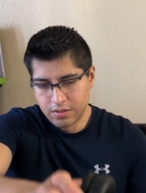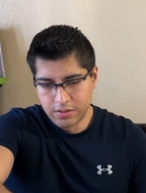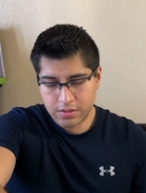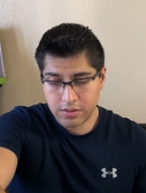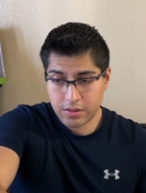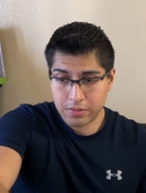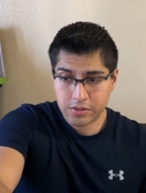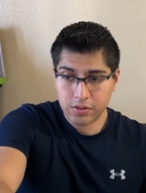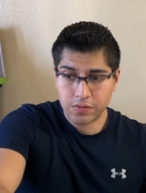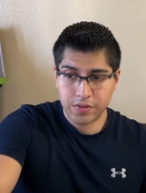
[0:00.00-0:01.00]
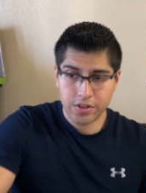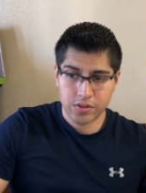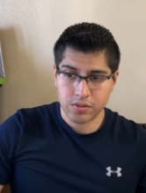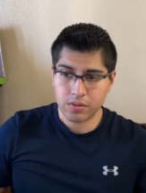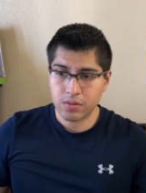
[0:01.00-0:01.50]
So that was the
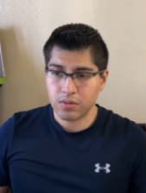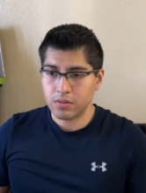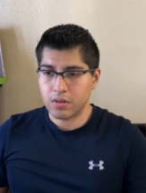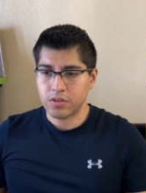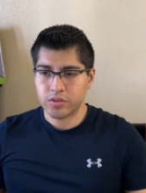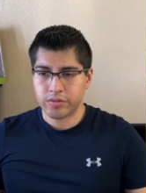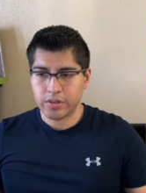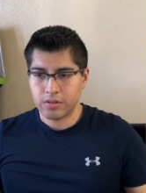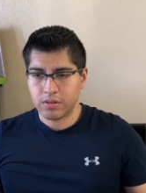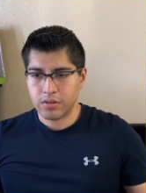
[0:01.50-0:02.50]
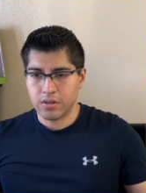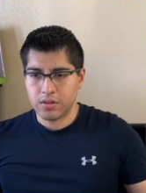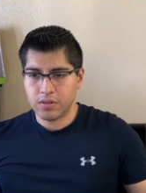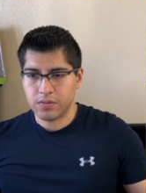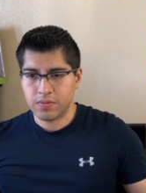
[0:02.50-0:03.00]
official launch trailer
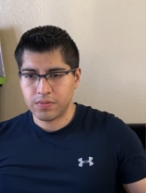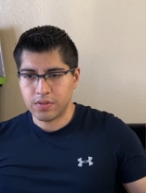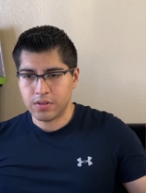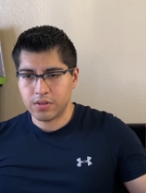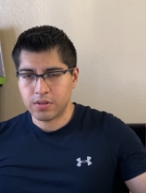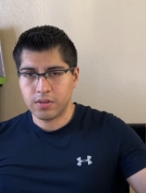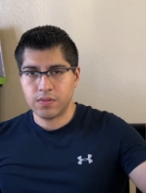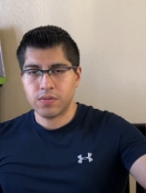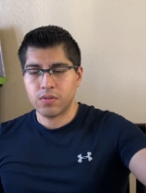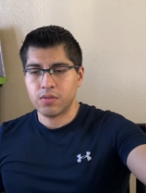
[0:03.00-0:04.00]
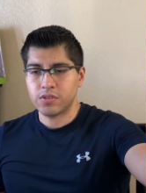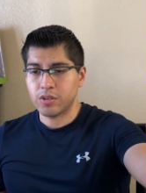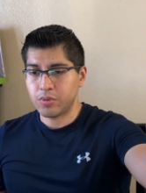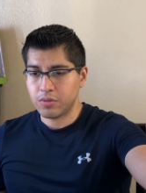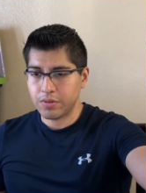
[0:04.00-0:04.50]
of RE4
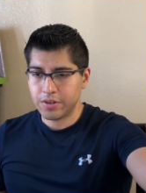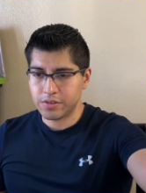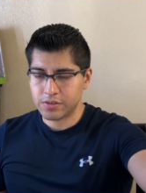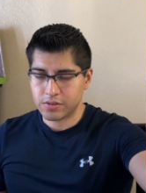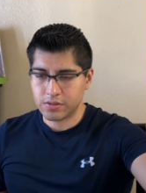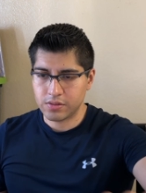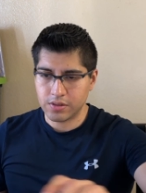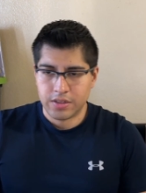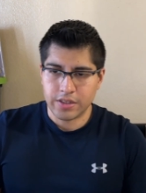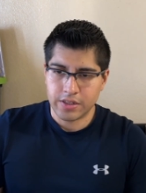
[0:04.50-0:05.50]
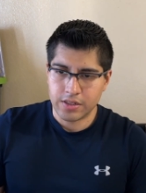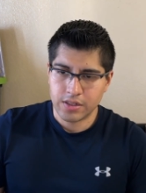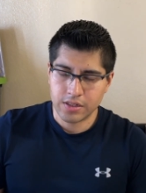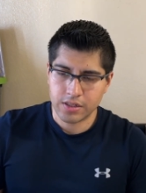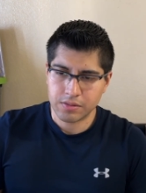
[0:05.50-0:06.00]
Separate Ways.
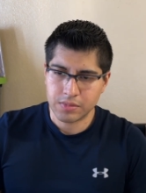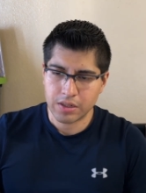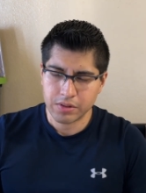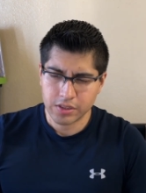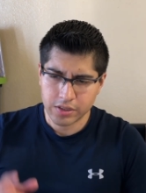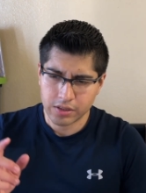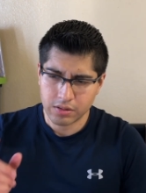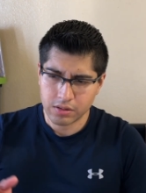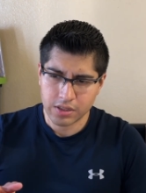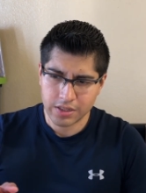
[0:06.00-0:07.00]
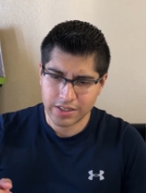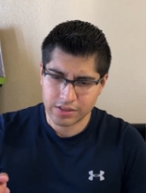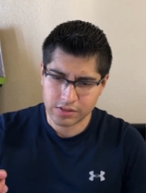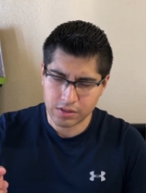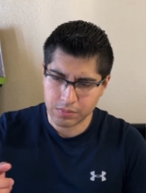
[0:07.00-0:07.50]
I want to take a look
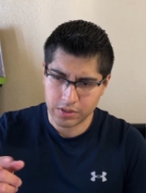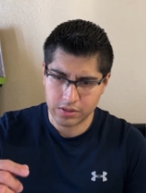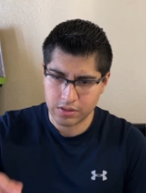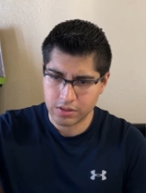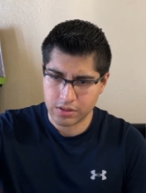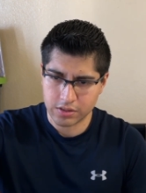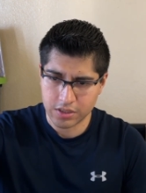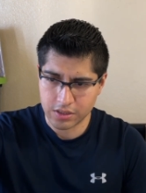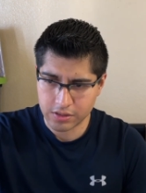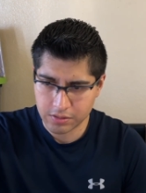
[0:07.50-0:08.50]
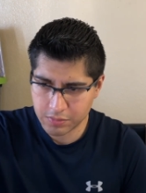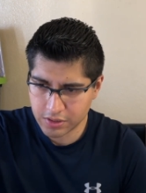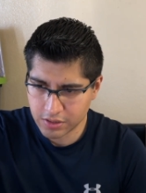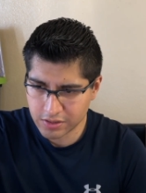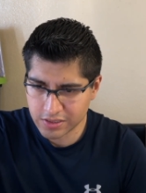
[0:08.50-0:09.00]
at something again
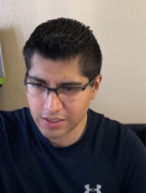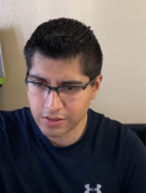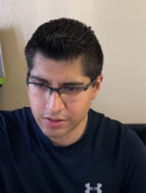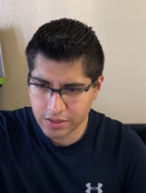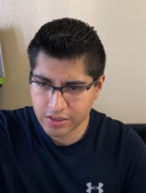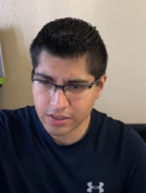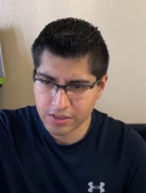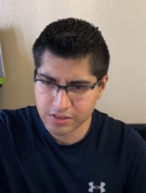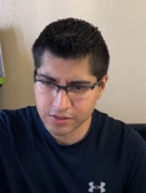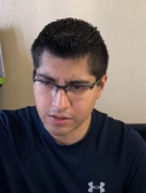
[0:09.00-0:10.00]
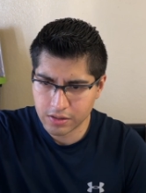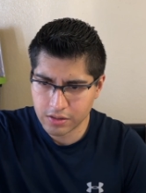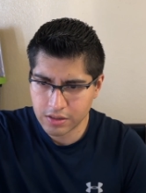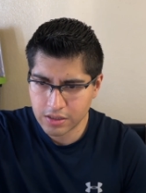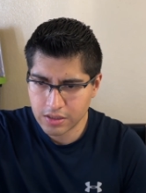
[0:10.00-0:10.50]
because I think I
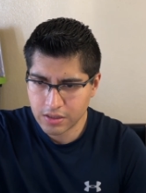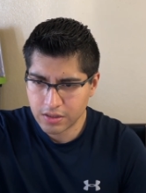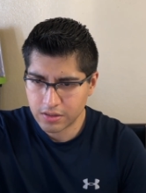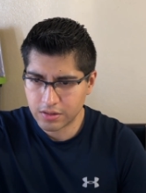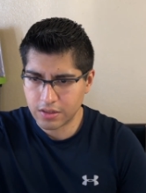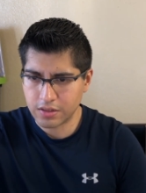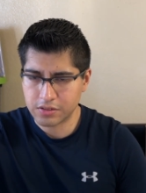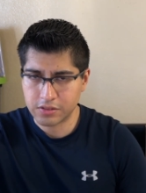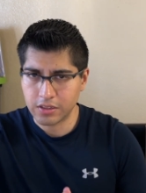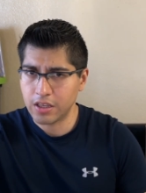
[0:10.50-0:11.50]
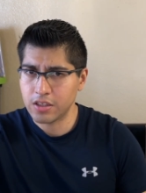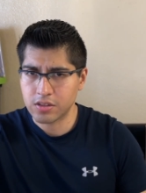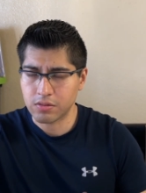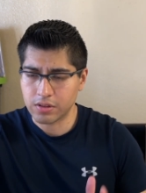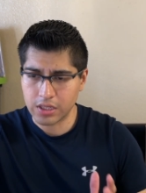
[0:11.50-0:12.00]
saw the
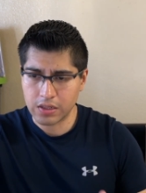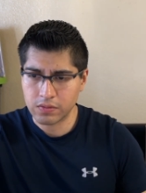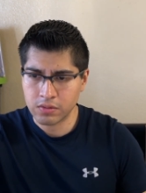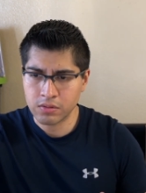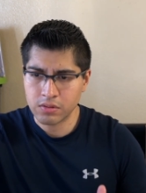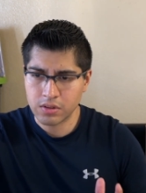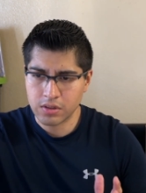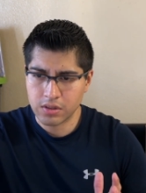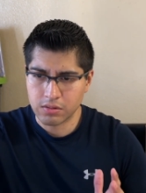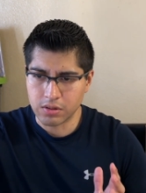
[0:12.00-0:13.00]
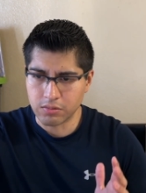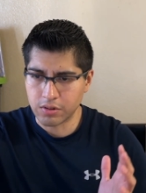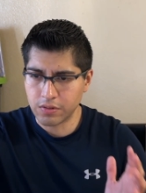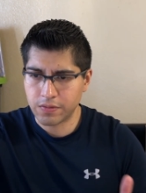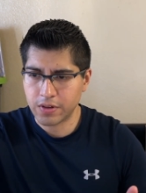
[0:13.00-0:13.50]
stage or the level where
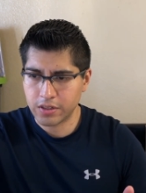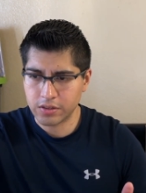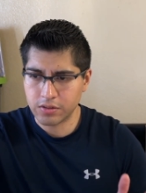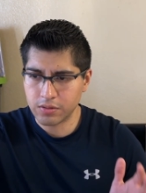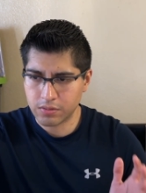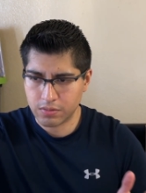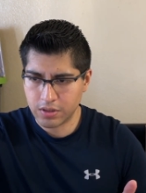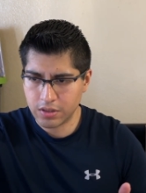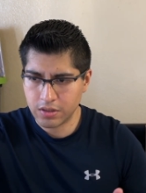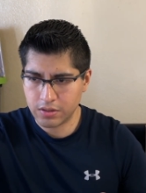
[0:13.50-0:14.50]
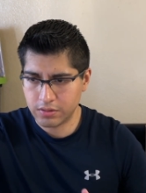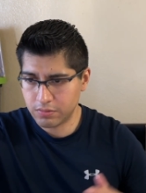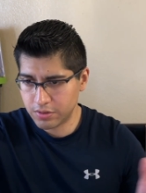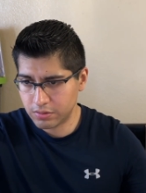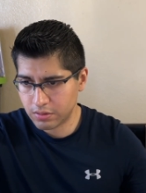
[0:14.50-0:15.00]
you fight U3 in the
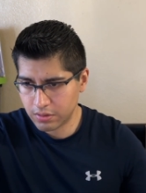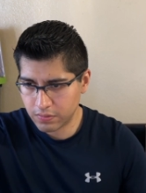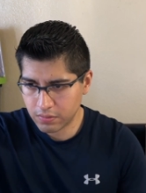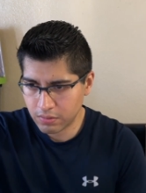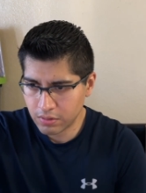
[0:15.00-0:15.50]
original RE4.